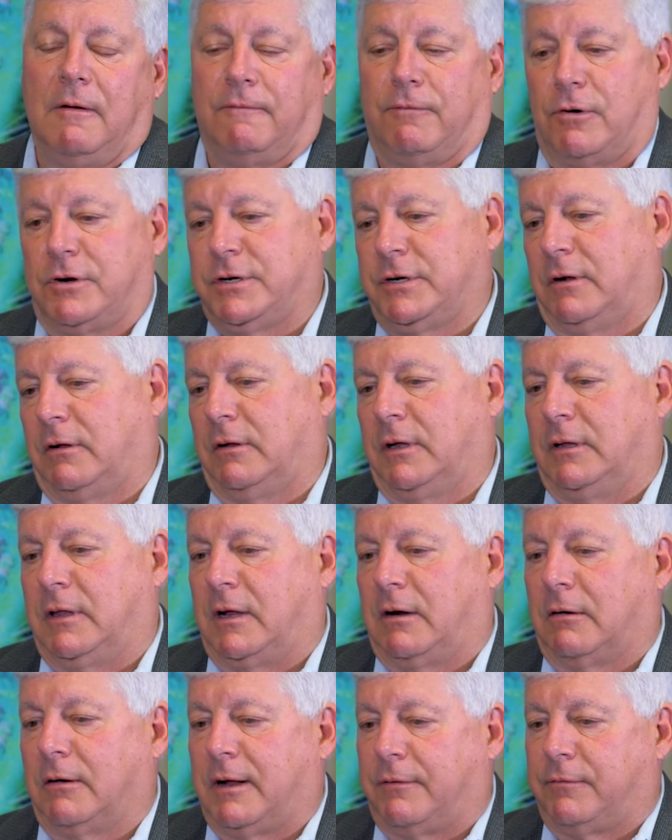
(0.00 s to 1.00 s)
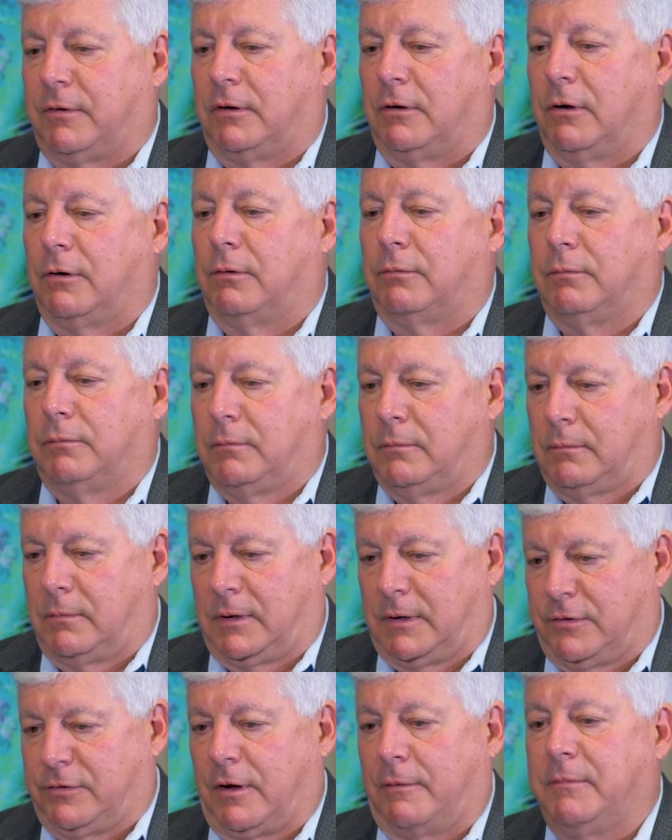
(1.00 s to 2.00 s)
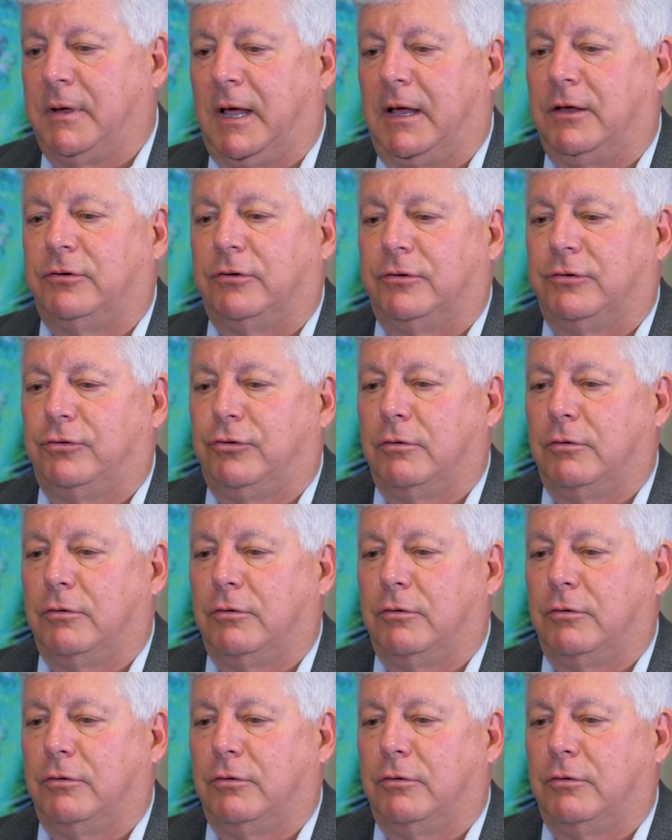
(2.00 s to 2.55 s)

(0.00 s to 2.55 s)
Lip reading: Fortunately, they don't have to go, in some cases,